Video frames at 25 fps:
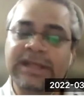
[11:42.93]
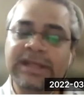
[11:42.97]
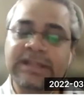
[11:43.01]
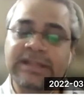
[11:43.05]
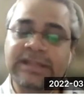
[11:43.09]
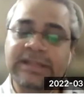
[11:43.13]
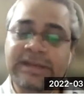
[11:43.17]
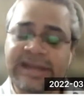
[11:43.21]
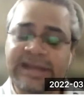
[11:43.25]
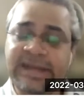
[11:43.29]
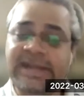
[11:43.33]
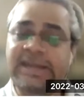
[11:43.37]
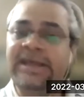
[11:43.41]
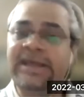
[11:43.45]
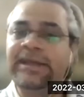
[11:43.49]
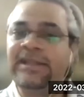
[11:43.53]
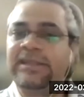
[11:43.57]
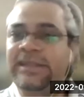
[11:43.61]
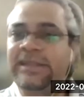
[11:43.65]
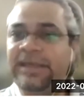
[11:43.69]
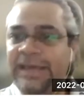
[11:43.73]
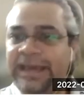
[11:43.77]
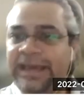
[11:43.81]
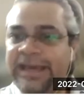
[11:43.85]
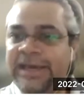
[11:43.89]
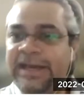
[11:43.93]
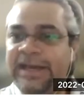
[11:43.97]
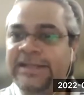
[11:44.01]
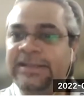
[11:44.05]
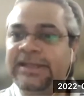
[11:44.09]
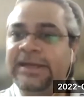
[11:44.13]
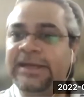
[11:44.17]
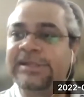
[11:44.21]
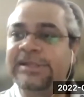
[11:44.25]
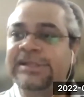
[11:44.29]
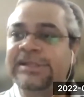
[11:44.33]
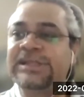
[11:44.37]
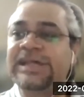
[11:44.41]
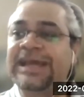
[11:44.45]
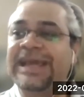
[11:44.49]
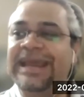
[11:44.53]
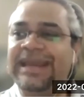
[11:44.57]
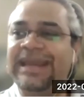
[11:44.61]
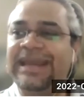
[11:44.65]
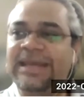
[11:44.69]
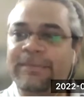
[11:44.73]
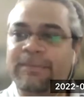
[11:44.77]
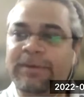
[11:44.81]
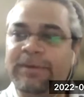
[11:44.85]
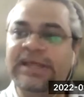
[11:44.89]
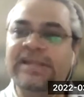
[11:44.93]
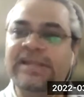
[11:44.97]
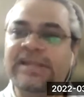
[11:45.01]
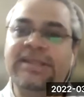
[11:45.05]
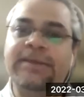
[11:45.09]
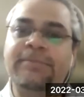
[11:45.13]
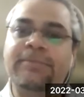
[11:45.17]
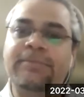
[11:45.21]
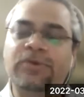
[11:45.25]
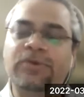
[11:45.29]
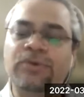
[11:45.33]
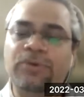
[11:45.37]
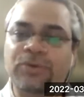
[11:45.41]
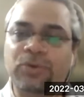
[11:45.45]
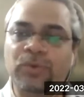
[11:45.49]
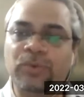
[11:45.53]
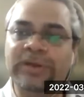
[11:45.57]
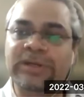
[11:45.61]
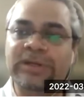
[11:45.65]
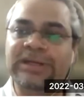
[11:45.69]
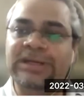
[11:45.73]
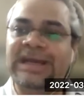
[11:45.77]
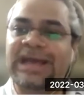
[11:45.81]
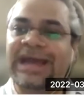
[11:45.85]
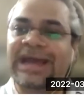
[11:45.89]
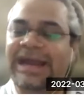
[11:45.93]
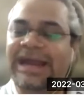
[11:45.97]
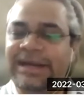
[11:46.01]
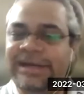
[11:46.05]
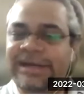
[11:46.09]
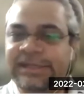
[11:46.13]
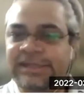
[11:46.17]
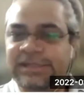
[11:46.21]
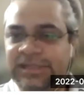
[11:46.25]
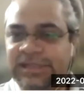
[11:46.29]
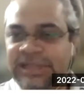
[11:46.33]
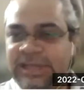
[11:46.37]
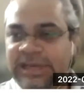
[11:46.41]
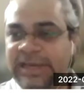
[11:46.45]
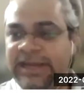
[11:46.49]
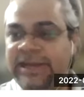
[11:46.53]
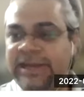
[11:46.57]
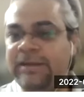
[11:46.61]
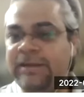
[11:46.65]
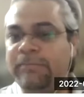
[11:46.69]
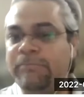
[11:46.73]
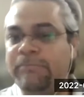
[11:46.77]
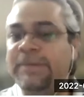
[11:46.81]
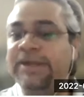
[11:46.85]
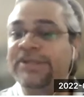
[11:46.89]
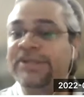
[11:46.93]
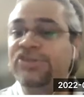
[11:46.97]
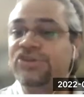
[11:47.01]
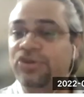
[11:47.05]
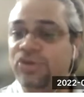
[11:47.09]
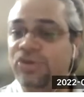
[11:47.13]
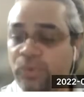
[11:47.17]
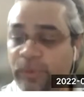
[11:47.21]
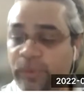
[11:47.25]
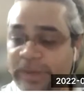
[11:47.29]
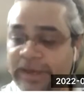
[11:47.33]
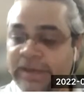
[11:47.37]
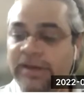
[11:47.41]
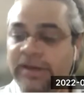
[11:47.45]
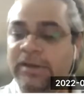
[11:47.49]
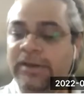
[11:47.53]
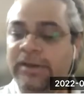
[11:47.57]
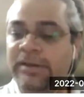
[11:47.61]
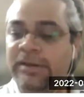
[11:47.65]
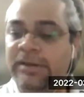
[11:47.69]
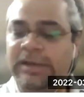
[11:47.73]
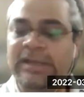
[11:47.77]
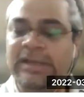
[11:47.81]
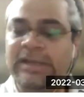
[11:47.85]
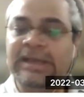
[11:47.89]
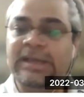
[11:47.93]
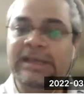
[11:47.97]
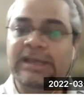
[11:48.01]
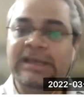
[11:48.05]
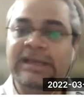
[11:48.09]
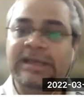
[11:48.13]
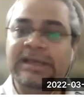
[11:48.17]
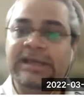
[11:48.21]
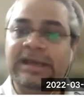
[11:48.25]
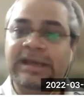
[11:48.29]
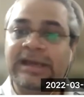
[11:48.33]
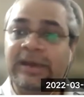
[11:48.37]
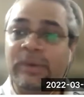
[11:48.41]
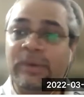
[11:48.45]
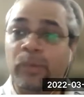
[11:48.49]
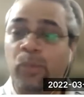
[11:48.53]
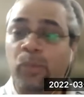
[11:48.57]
the data and the AI that is enabling them to do it at scale much quicker uh,